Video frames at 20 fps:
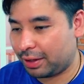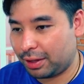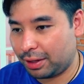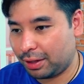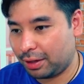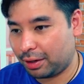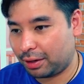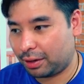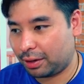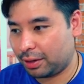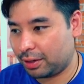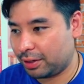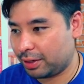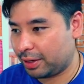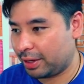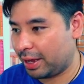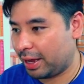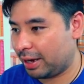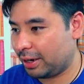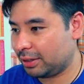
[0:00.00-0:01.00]
here. You
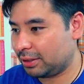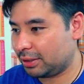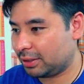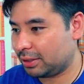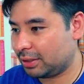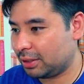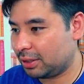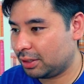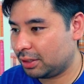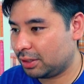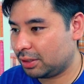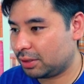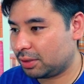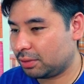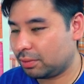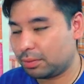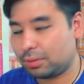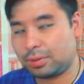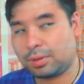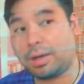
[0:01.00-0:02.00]
get it?
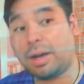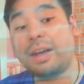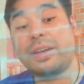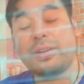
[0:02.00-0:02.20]
So are